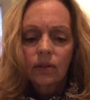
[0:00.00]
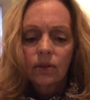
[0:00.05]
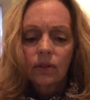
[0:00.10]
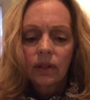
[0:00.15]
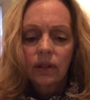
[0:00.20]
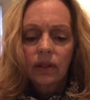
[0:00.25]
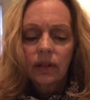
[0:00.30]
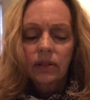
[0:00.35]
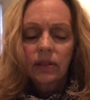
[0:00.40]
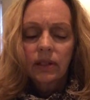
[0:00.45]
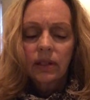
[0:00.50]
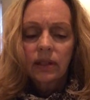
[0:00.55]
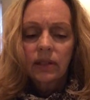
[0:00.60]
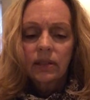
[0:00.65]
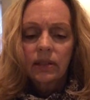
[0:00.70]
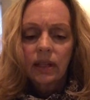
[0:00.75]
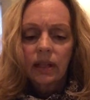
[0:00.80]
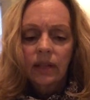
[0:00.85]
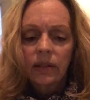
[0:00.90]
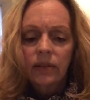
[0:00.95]
Try not to
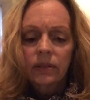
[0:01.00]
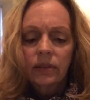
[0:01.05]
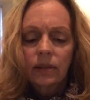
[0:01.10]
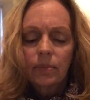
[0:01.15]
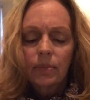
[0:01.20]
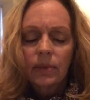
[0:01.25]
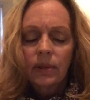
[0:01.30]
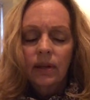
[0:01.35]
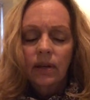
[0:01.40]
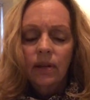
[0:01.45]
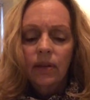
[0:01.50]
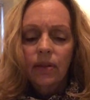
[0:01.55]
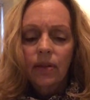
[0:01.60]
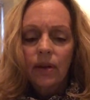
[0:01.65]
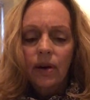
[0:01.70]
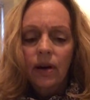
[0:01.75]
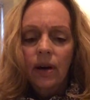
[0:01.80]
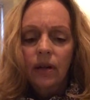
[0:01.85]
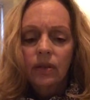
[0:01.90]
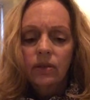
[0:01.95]
get tangled up in any
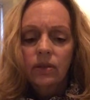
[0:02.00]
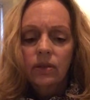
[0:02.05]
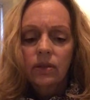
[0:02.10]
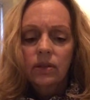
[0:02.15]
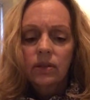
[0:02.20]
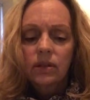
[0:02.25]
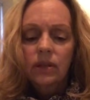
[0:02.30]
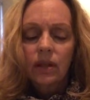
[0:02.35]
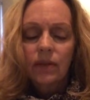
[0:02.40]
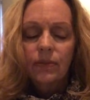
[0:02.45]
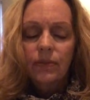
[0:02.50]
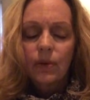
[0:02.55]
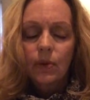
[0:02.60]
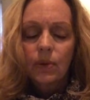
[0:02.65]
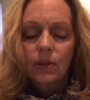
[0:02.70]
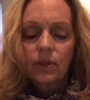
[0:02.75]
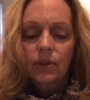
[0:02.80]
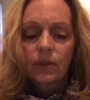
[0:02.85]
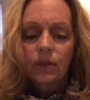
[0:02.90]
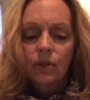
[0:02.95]
thoughts, just stay
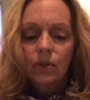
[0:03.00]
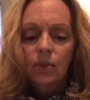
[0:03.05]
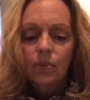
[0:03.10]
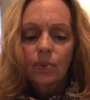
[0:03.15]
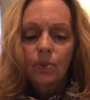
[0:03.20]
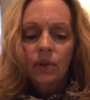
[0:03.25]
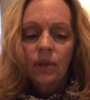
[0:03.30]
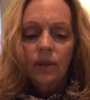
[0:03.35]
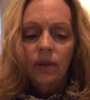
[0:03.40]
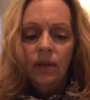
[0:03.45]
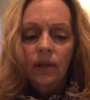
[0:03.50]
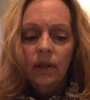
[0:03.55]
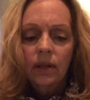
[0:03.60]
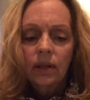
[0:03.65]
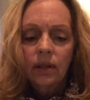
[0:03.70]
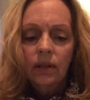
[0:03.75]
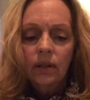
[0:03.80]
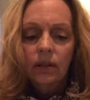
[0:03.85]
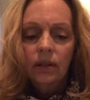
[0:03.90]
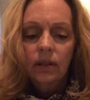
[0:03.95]
focused on your
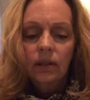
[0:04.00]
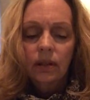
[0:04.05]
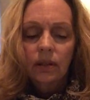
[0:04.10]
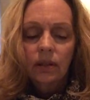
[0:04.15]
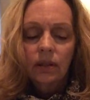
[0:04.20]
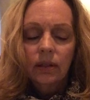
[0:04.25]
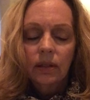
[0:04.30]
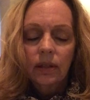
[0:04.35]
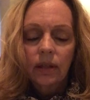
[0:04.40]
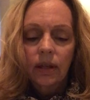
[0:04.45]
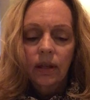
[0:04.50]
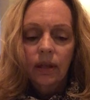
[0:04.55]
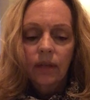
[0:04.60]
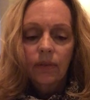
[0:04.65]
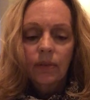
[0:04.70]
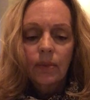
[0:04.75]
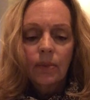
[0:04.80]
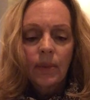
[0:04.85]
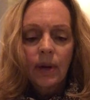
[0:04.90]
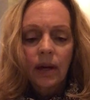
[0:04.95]
breathing.
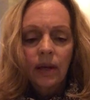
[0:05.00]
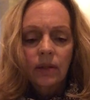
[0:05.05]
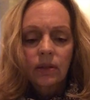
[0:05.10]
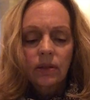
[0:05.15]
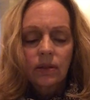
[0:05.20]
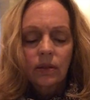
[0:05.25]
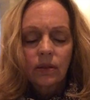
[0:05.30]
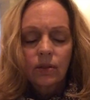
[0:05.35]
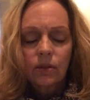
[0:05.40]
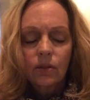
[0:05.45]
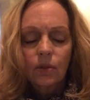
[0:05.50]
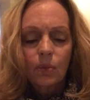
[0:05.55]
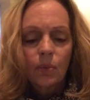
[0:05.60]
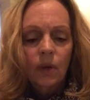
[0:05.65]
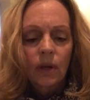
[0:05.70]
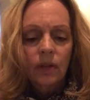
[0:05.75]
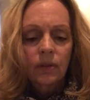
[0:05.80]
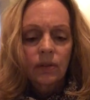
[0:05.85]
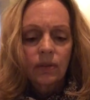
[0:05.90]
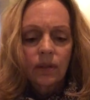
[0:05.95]
If the mind starts to
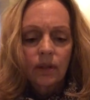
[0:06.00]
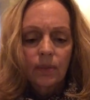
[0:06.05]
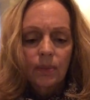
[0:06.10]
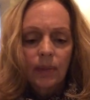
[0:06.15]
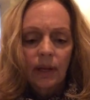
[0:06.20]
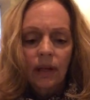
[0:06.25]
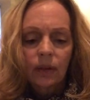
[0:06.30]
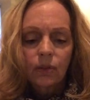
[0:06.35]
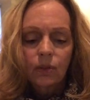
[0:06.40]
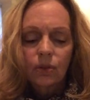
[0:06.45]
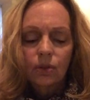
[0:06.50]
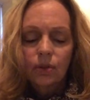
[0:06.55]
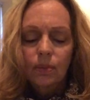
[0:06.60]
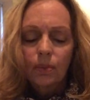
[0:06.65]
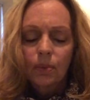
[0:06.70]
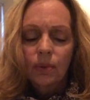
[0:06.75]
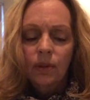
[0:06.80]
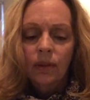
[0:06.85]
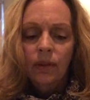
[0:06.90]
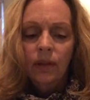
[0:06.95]
wander, come back to your
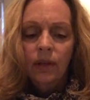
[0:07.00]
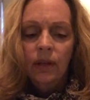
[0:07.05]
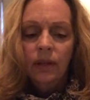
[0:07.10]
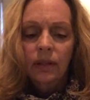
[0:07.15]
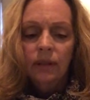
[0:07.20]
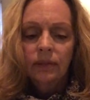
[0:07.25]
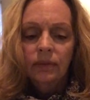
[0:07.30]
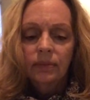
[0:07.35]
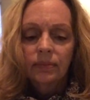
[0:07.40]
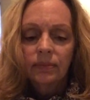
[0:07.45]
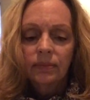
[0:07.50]
breathing.